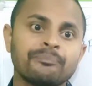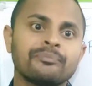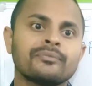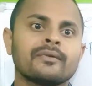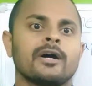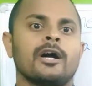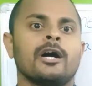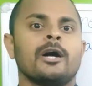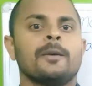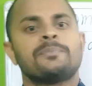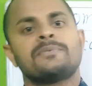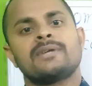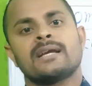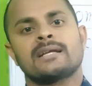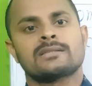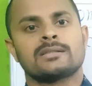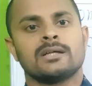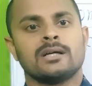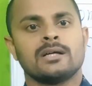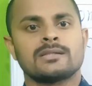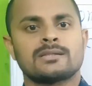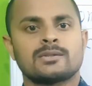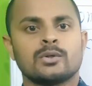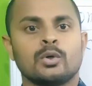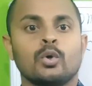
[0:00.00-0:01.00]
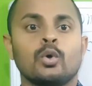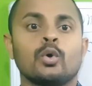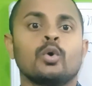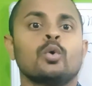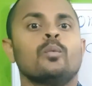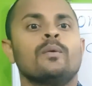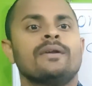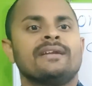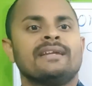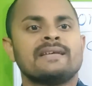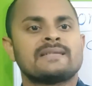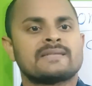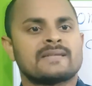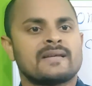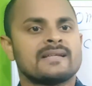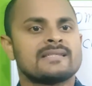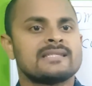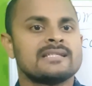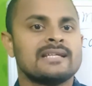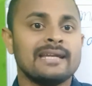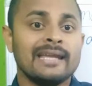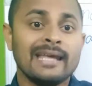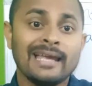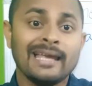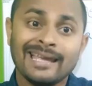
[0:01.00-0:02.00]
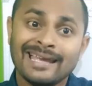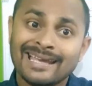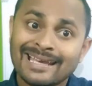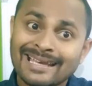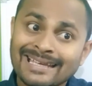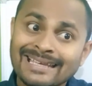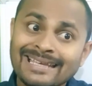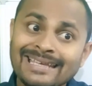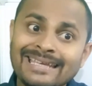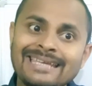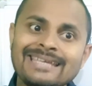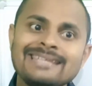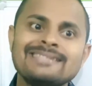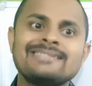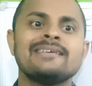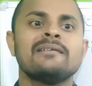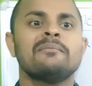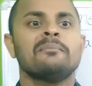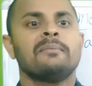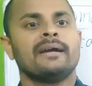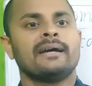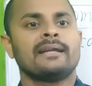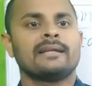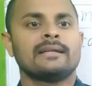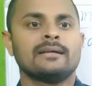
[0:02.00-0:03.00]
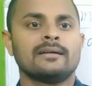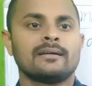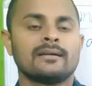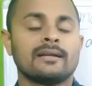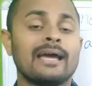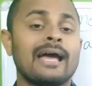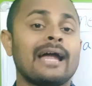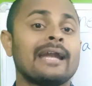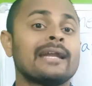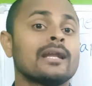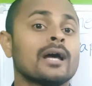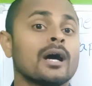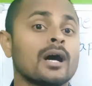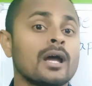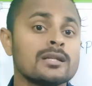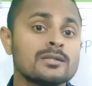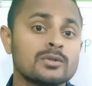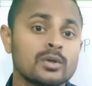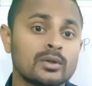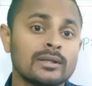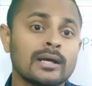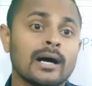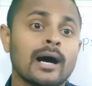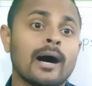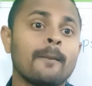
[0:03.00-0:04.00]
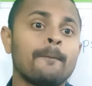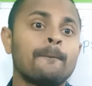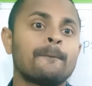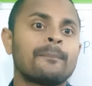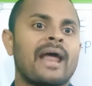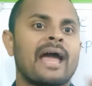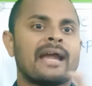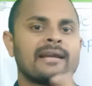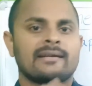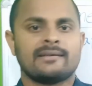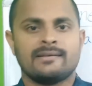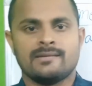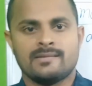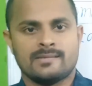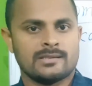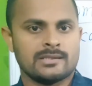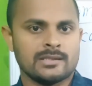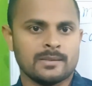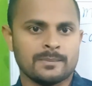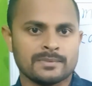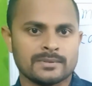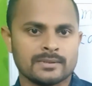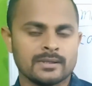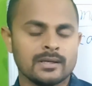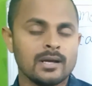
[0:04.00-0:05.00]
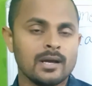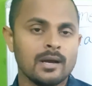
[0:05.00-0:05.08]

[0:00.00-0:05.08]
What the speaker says: objects also we discussed in a easy manner and also the practice.